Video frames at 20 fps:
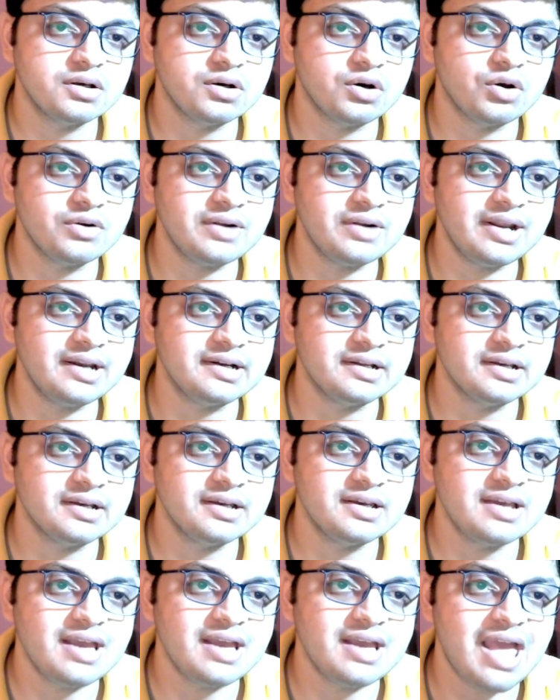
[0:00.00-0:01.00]
All right,
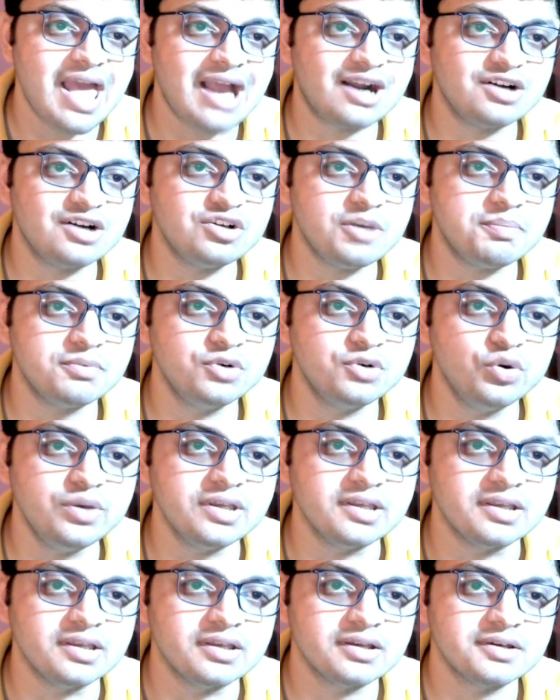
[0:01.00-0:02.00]
act of
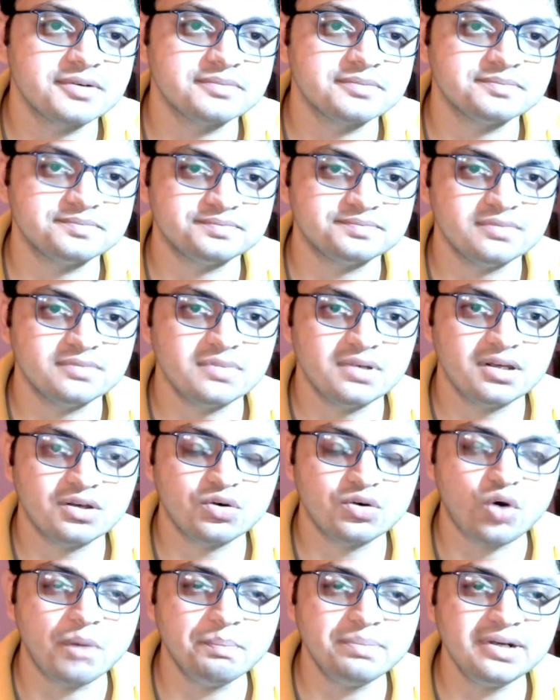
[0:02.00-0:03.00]
knowing.
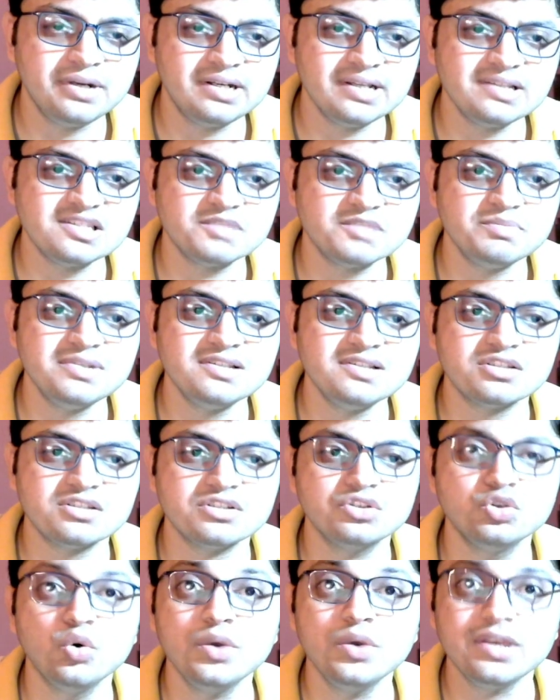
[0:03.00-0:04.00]
Competence means
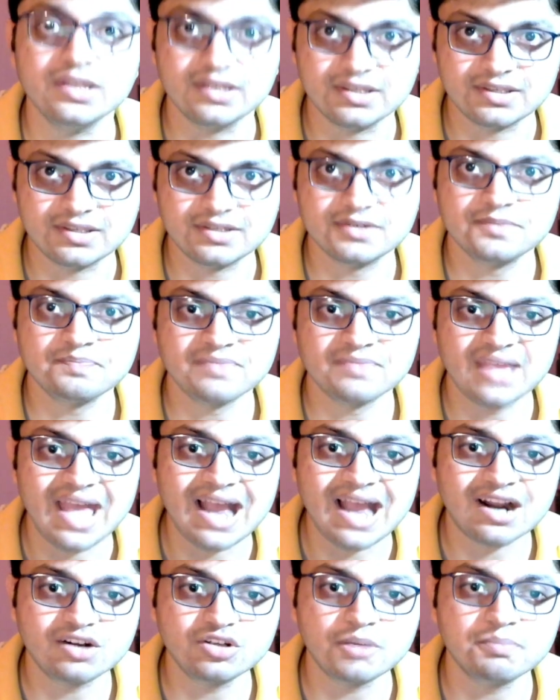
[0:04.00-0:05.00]
knowing,
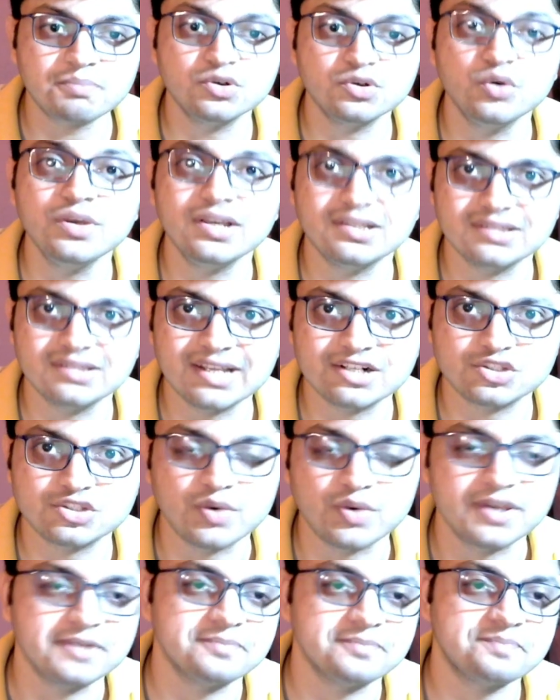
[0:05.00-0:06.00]
act of knowing. That's
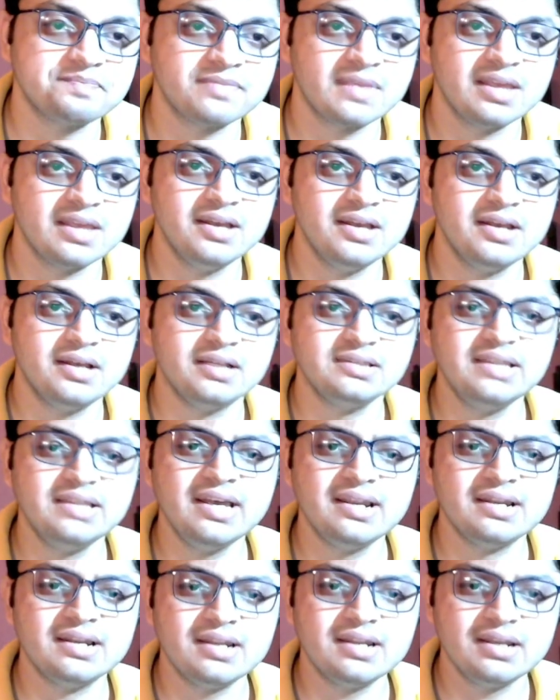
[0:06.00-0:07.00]
why.
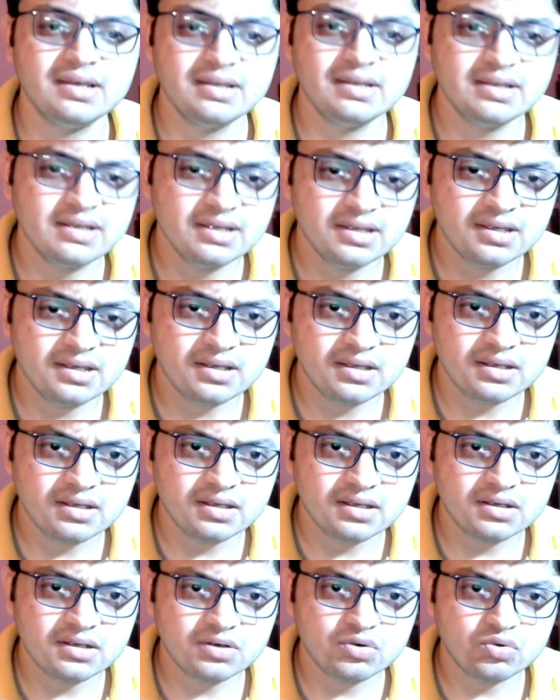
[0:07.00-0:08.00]
Then
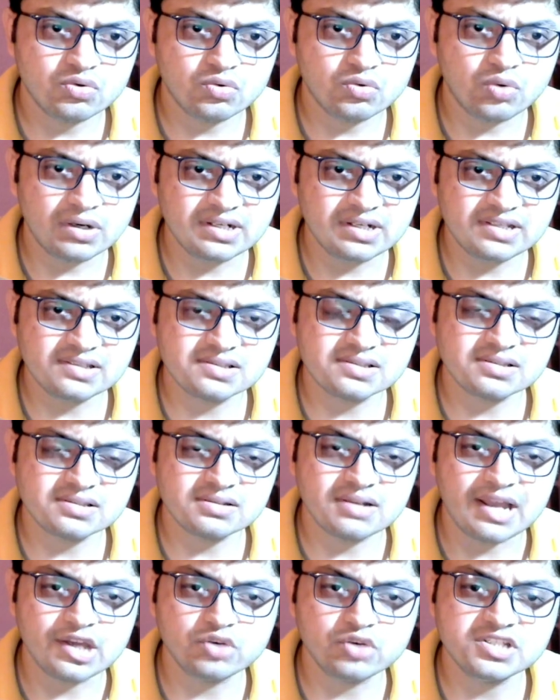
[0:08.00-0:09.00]
what is
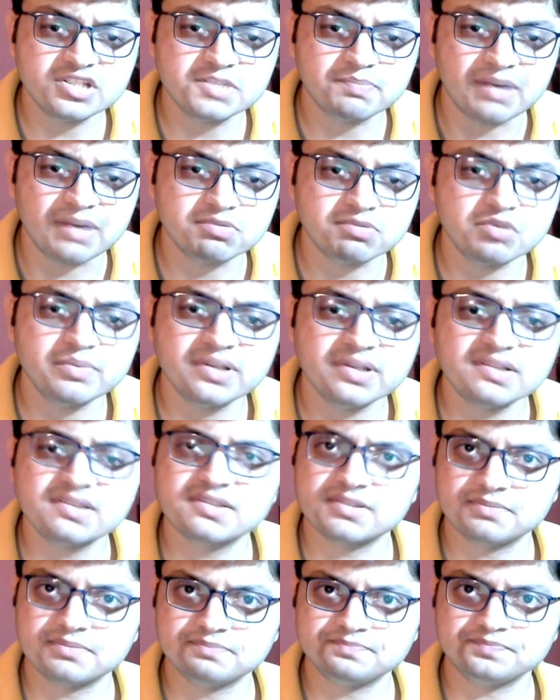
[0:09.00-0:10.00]
language performance?